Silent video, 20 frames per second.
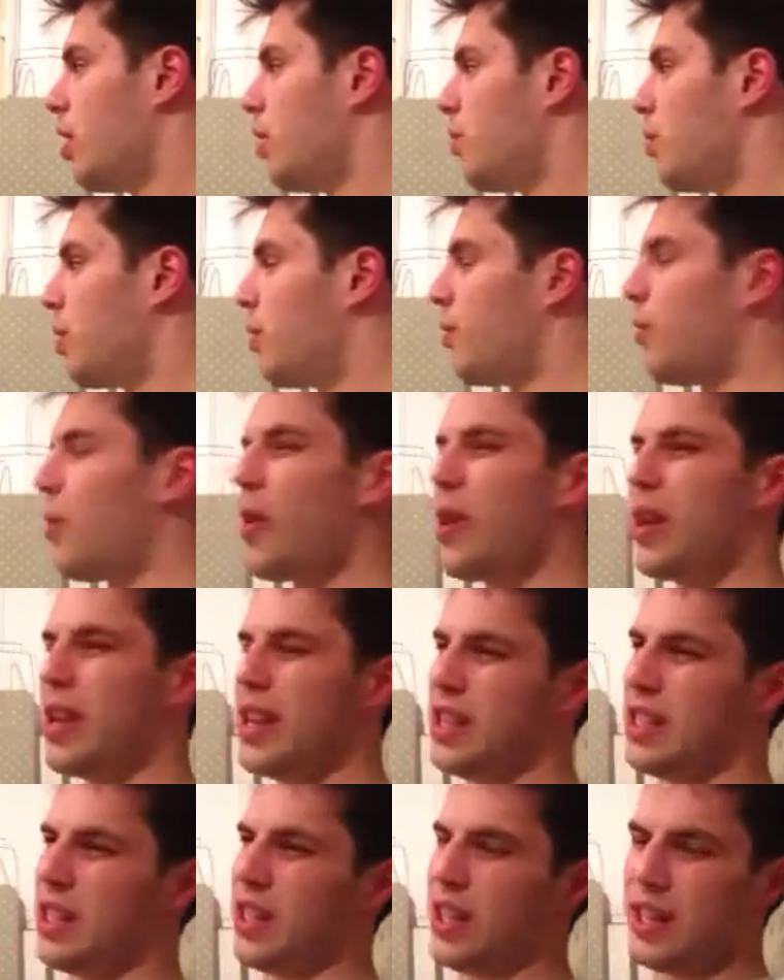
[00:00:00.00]
but a fight that
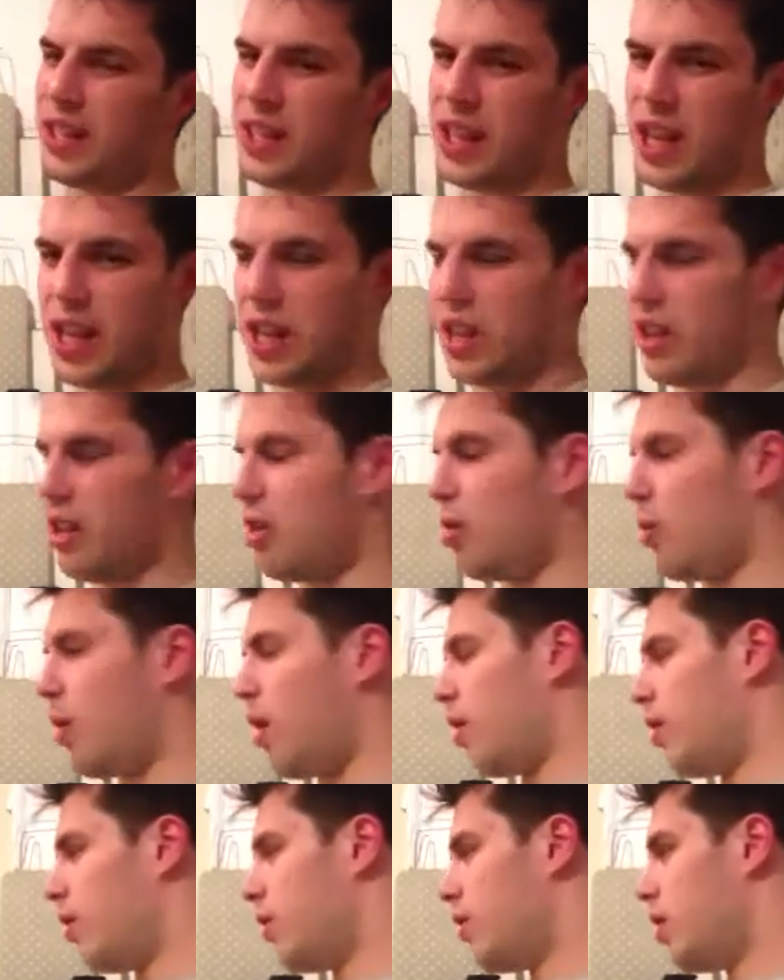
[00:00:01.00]
isn't going to take you
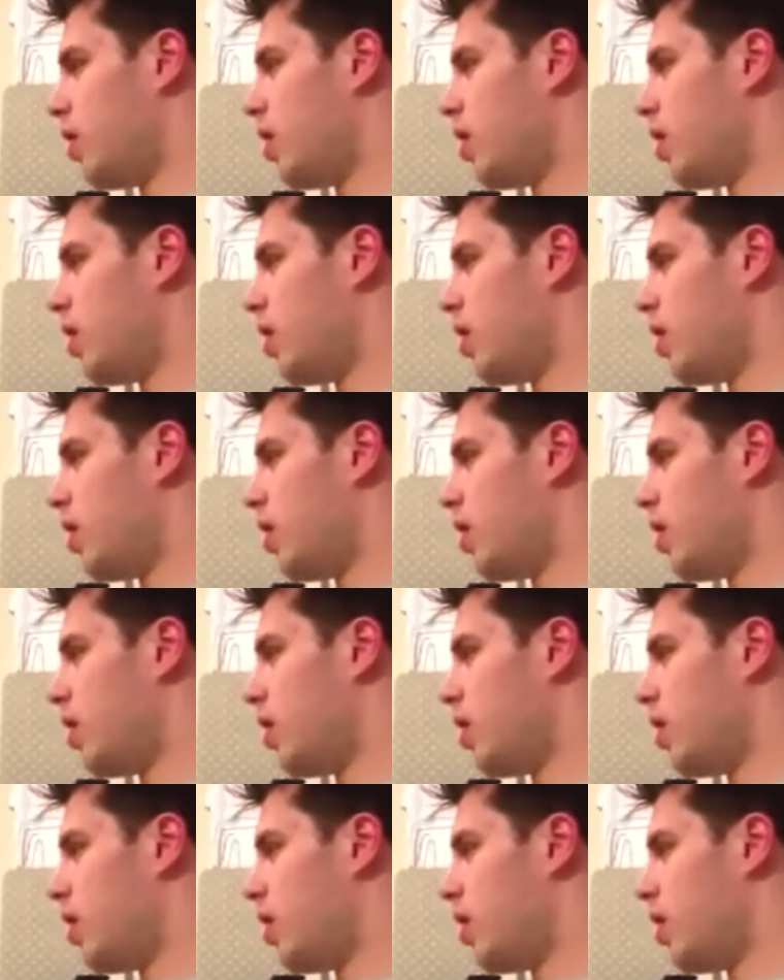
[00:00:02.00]
12.